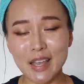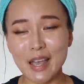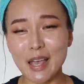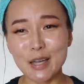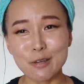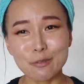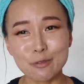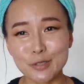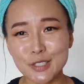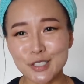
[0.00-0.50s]

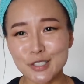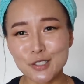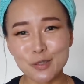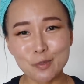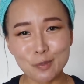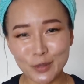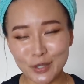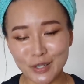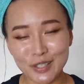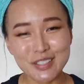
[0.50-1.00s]

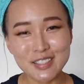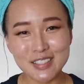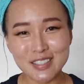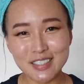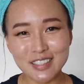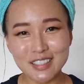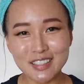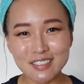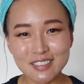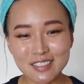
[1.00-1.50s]
average
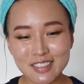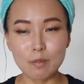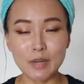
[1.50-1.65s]
person,